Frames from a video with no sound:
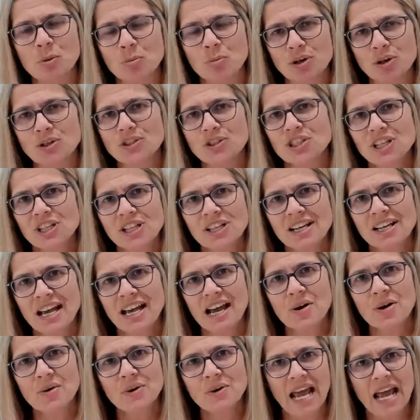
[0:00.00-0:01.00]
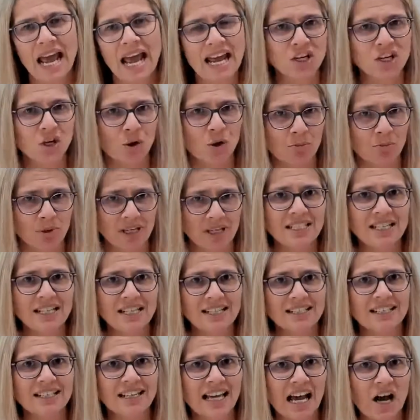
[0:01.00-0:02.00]
personal account and your business
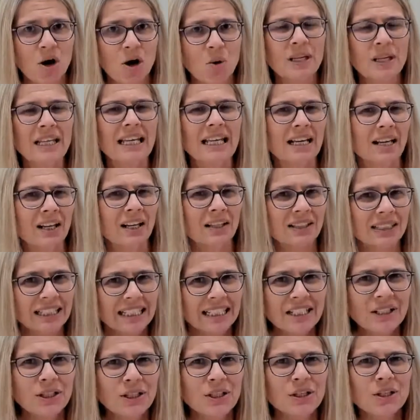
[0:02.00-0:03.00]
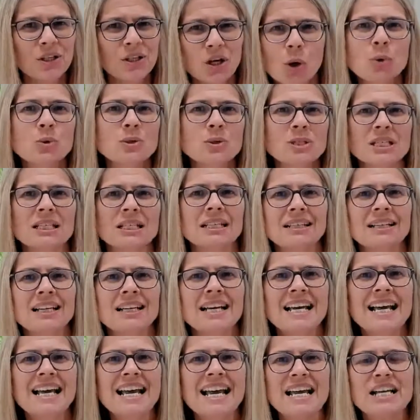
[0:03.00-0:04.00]
account get a little cozy.
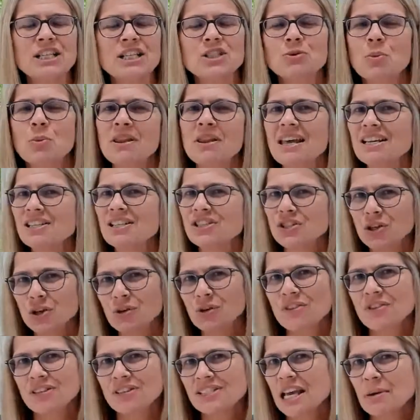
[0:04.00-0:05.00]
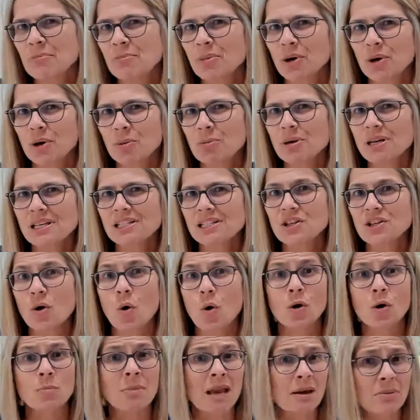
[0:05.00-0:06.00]
It's when they serve the same purpose,
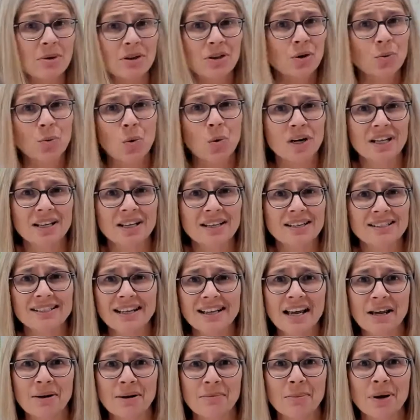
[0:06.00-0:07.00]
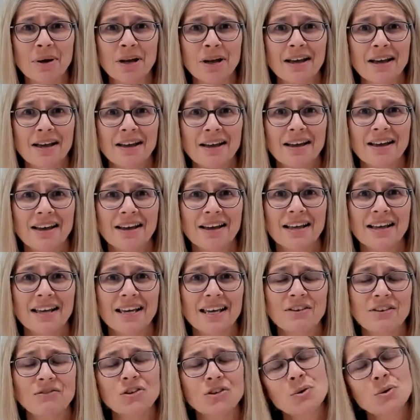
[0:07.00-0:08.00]
or maybe they're one and the same.
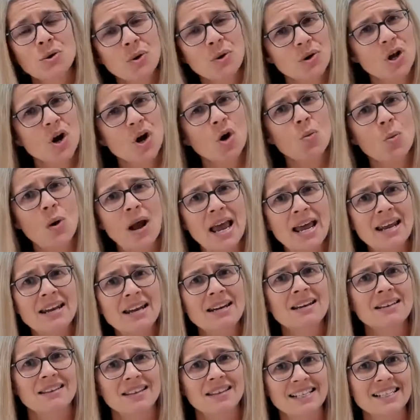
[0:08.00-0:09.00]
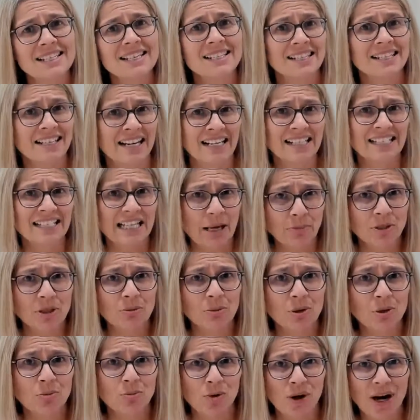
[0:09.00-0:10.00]
If you don't know when this is an
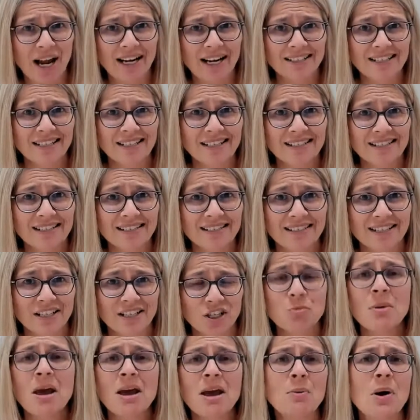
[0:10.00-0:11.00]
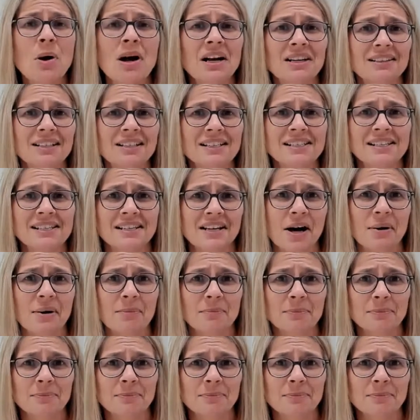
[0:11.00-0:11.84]
acceptable practice, you may want to listen up.